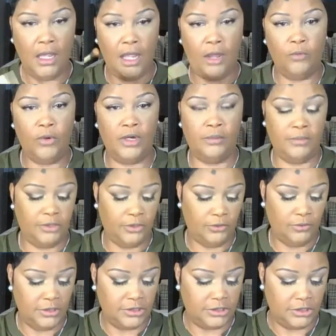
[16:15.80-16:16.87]
and what I'm going to
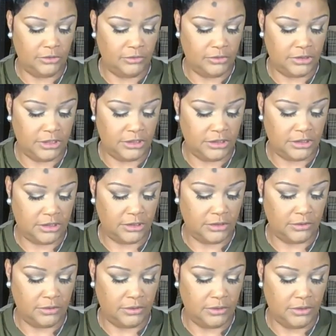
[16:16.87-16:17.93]
do is use this
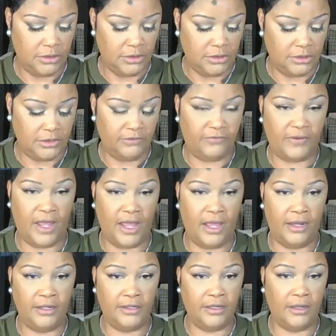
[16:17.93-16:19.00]
to
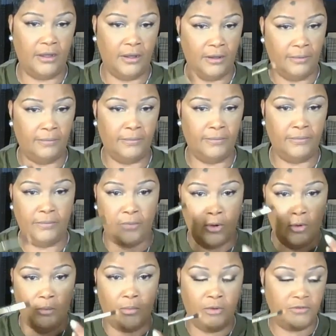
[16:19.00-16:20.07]
define
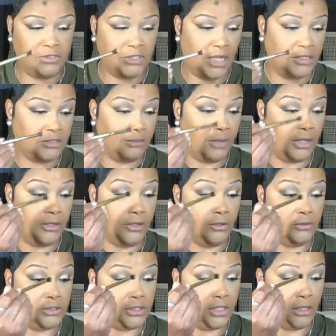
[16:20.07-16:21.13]
on both sides of my
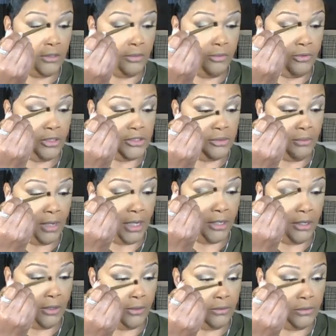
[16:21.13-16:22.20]
nose, down the bridge of my
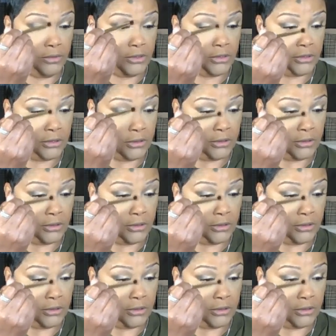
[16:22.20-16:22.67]
nose.